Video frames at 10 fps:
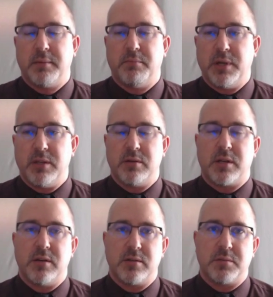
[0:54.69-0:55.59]
but you
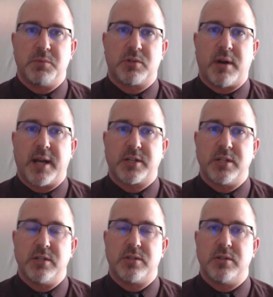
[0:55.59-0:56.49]
can use
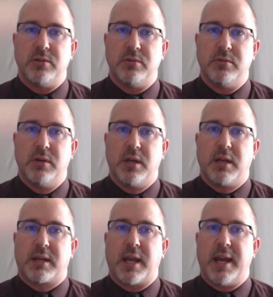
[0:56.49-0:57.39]
abstraction to
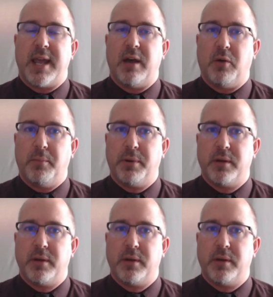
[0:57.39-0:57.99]
kind of help